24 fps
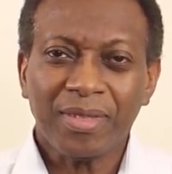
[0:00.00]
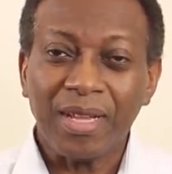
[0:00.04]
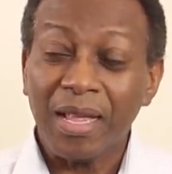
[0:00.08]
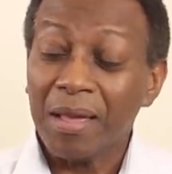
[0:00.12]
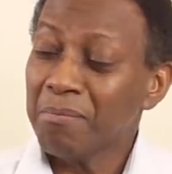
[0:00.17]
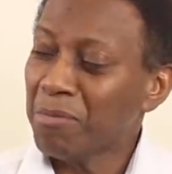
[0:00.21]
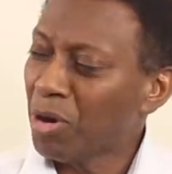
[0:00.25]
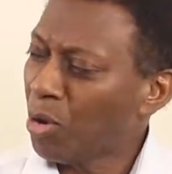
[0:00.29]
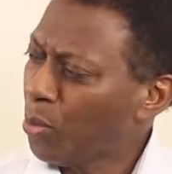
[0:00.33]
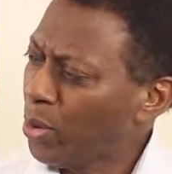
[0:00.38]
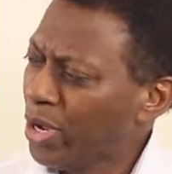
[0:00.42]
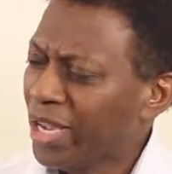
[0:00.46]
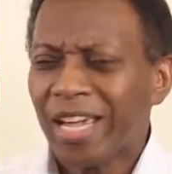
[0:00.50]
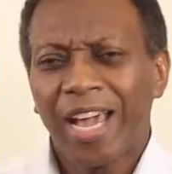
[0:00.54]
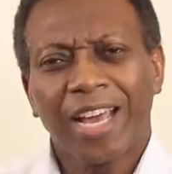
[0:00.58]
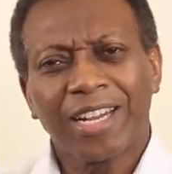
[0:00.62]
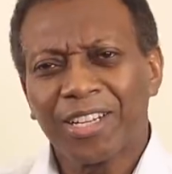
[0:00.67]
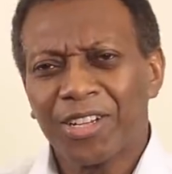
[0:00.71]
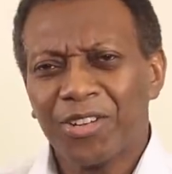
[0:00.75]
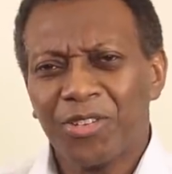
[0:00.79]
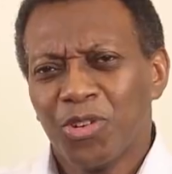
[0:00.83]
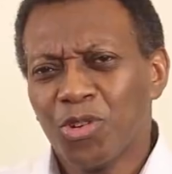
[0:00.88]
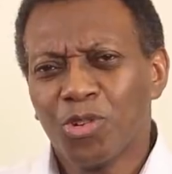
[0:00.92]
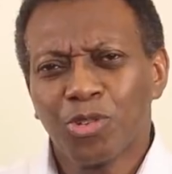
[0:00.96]
But we got
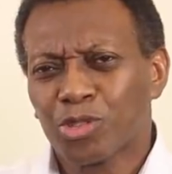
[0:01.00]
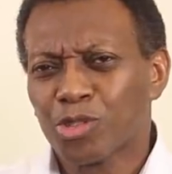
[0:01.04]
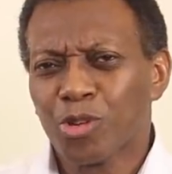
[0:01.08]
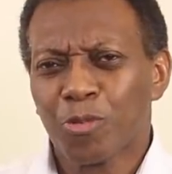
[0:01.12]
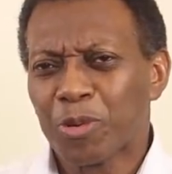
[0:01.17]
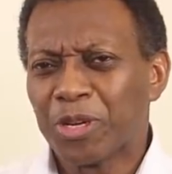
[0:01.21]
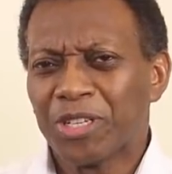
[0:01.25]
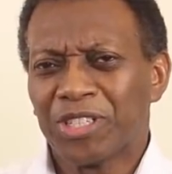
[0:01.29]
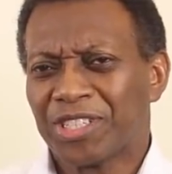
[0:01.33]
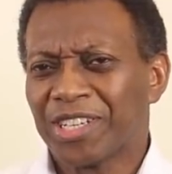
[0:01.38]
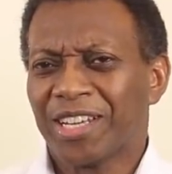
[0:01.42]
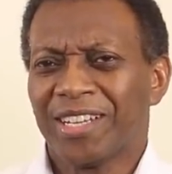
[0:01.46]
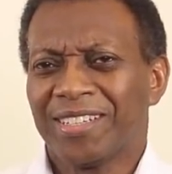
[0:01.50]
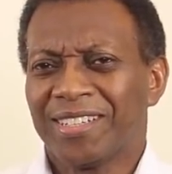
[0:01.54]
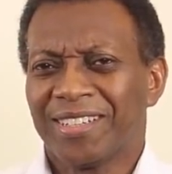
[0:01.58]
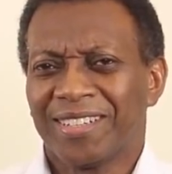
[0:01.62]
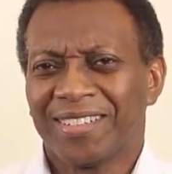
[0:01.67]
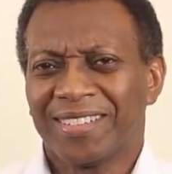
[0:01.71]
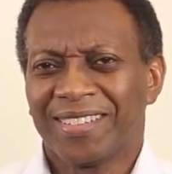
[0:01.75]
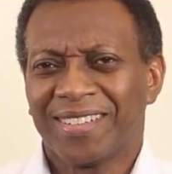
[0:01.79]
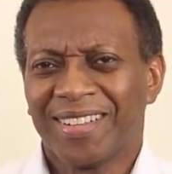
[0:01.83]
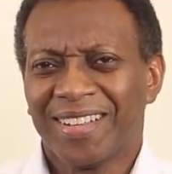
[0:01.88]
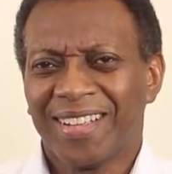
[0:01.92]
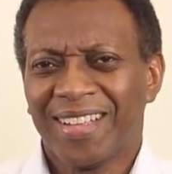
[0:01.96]
a new
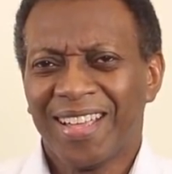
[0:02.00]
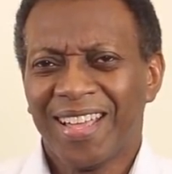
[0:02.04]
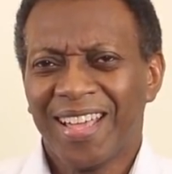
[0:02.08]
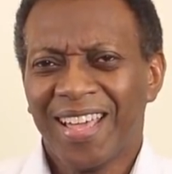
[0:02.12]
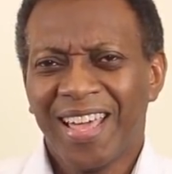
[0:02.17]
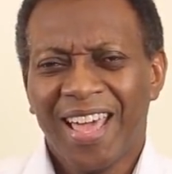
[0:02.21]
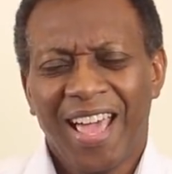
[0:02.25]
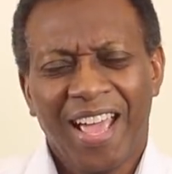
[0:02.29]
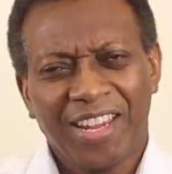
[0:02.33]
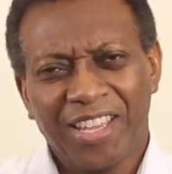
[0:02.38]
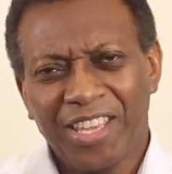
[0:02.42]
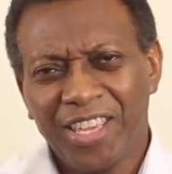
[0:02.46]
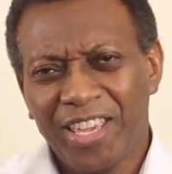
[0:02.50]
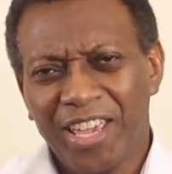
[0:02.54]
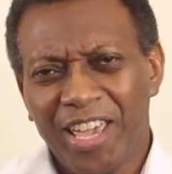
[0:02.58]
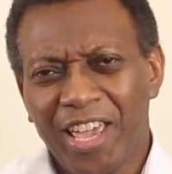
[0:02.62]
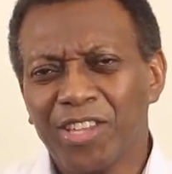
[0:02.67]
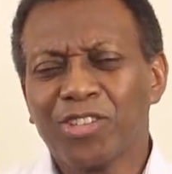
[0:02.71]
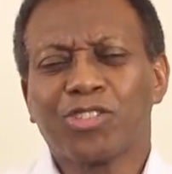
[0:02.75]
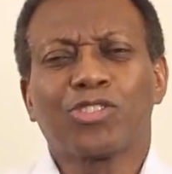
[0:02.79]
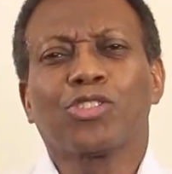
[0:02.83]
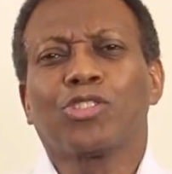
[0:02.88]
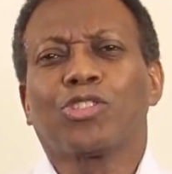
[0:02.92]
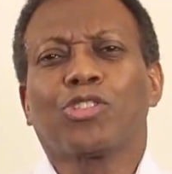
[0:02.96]
superintendent and he
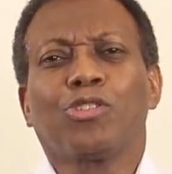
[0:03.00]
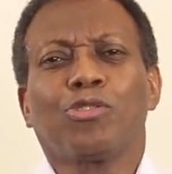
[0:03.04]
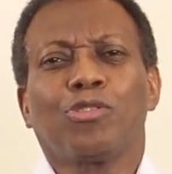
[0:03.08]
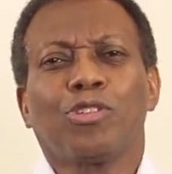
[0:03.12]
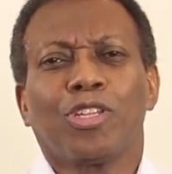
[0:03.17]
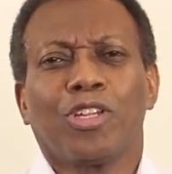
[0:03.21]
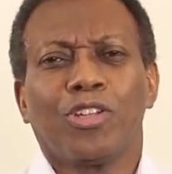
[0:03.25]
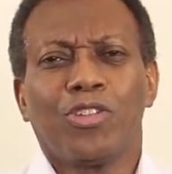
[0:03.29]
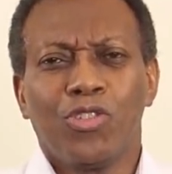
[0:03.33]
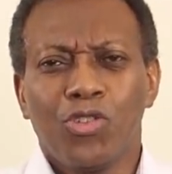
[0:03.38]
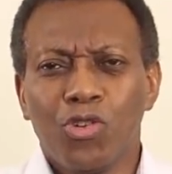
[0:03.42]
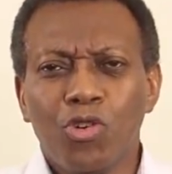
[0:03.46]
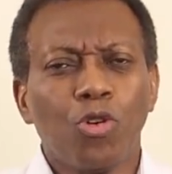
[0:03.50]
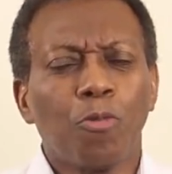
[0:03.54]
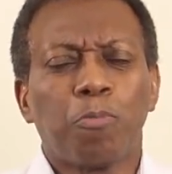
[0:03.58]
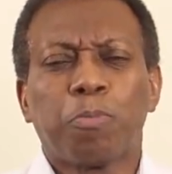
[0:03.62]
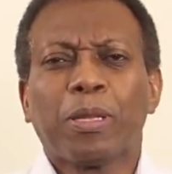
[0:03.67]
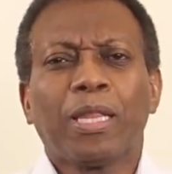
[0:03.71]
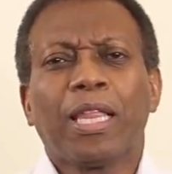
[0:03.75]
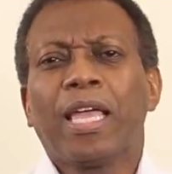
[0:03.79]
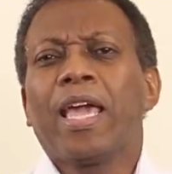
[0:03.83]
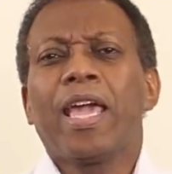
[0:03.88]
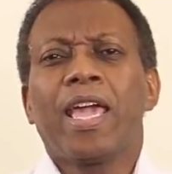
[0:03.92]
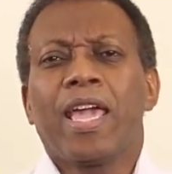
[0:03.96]
instituted a new
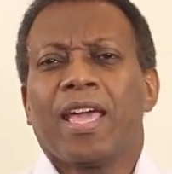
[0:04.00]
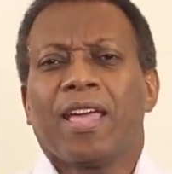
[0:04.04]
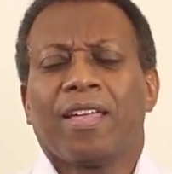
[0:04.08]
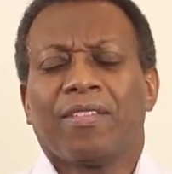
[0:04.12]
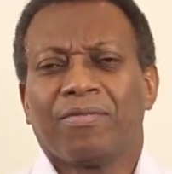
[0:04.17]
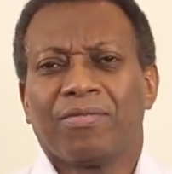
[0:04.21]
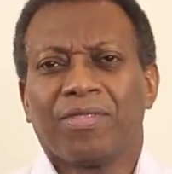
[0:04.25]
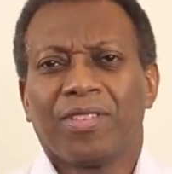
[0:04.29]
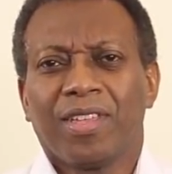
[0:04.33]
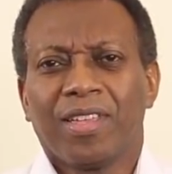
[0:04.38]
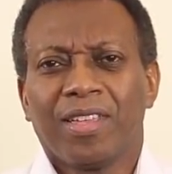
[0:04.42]
plan